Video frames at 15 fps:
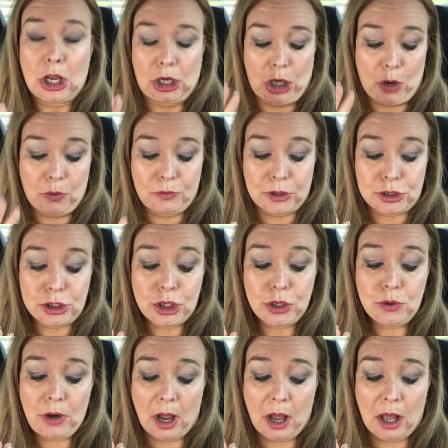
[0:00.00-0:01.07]
Load the
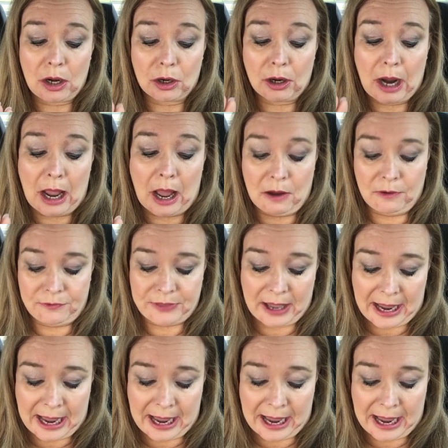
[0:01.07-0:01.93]
$2 off the